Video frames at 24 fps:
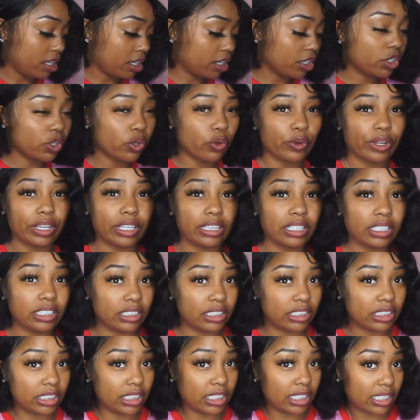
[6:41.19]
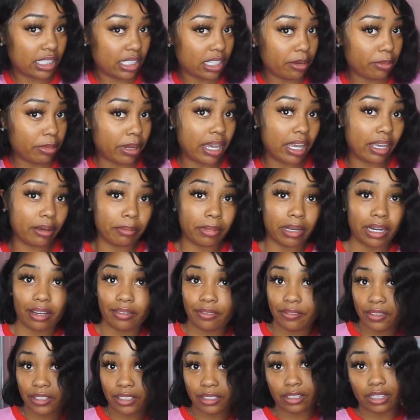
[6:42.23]
crinkly she is in the back, but I
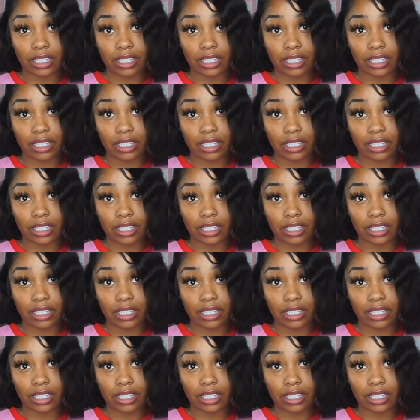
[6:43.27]
feel